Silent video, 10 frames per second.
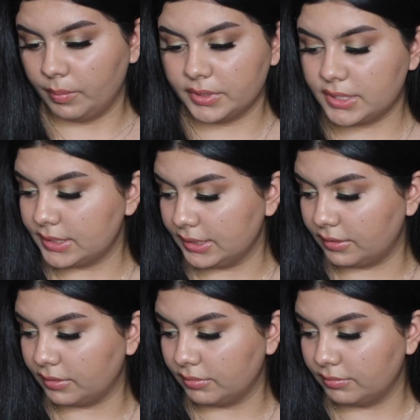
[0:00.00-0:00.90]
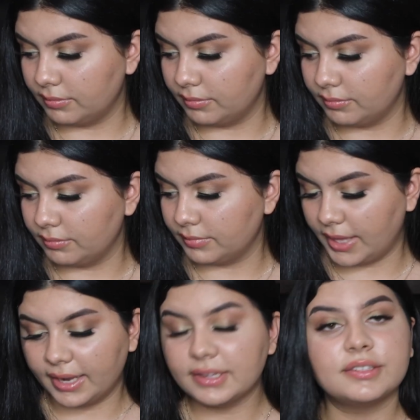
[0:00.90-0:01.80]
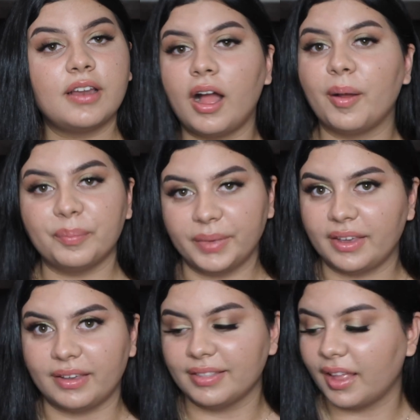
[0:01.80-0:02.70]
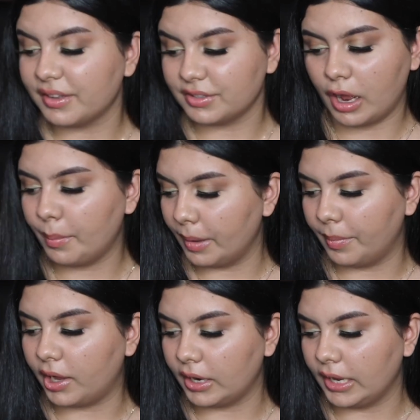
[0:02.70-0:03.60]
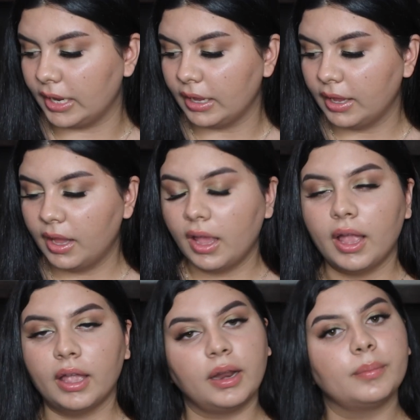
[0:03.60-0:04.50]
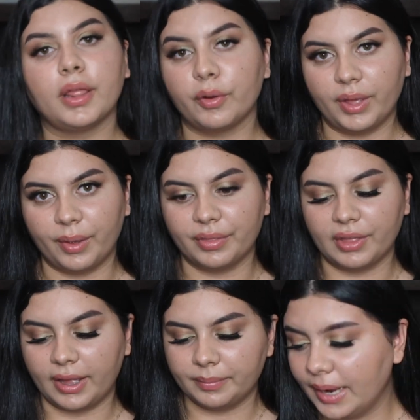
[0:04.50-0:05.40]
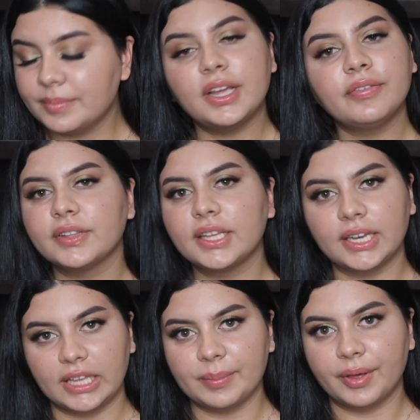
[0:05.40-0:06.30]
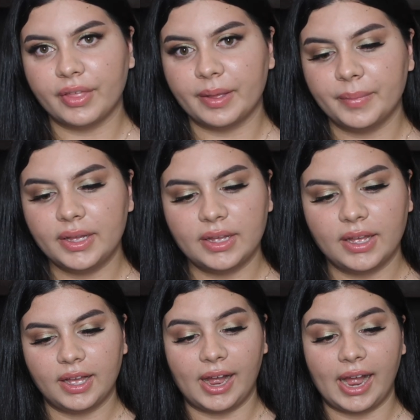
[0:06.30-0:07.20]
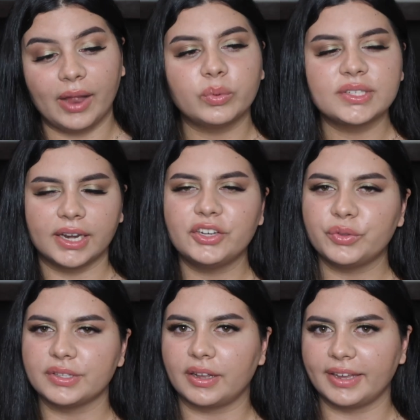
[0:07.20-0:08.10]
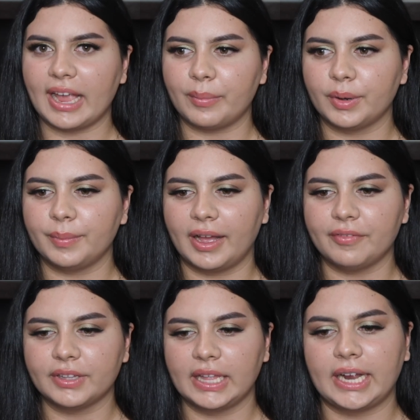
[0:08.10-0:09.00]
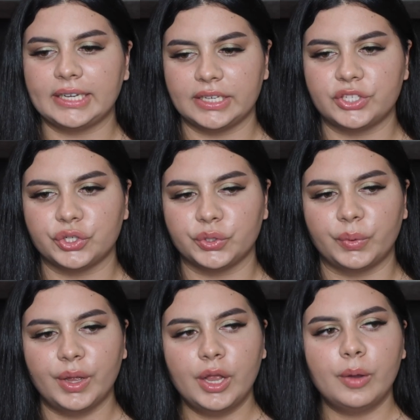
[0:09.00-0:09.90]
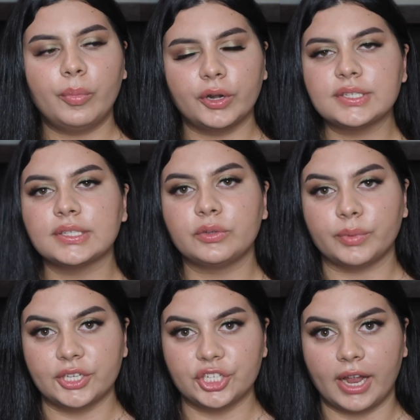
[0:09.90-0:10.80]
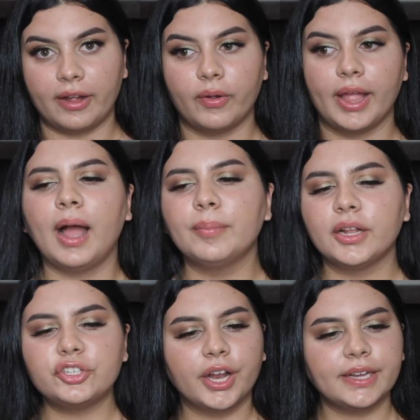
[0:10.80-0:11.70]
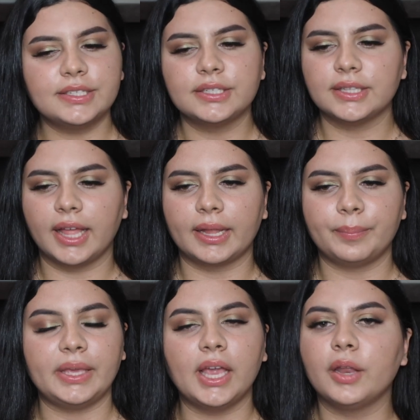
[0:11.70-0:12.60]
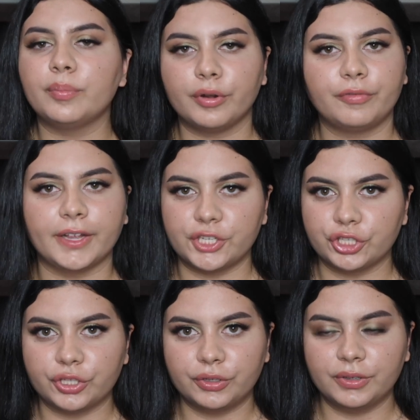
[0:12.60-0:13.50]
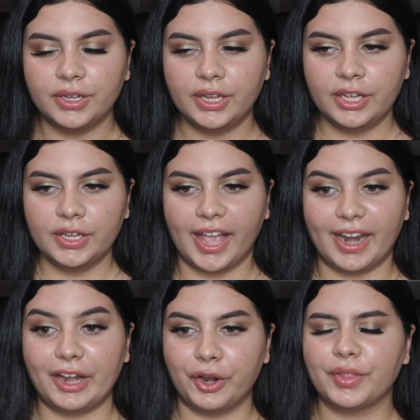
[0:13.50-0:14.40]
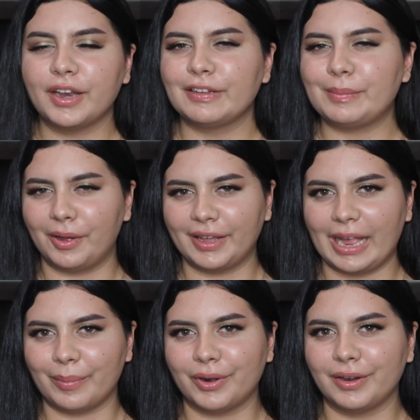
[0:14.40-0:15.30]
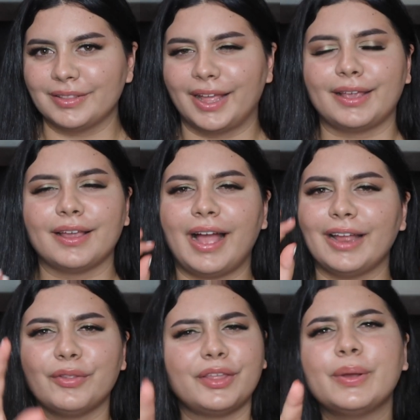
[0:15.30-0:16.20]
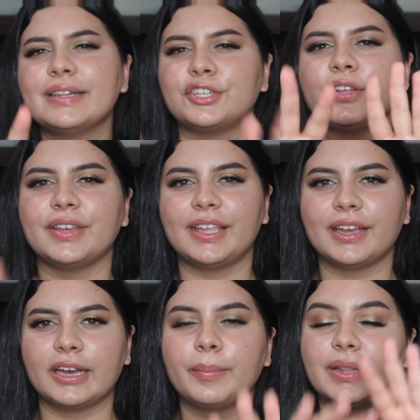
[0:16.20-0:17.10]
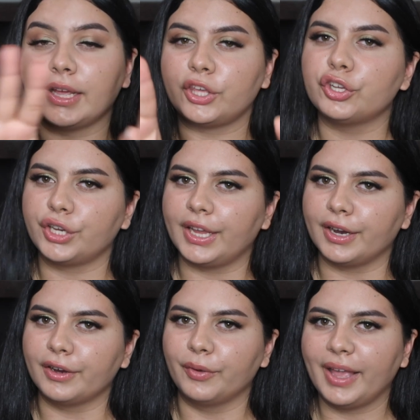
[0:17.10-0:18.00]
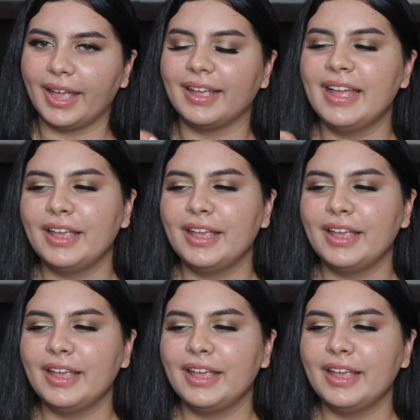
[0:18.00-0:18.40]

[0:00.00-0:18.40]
But still, that is not me. That is not my body. And I'm not okay with that. I'm definitely gonna email them. I was gonna do this on camera, but I feel like I need to personally reach out. I'm not trying to like be unprofessional. And I know that if I'm on camera, like, I know that you guys aren't even here, but, like, you're here, okay?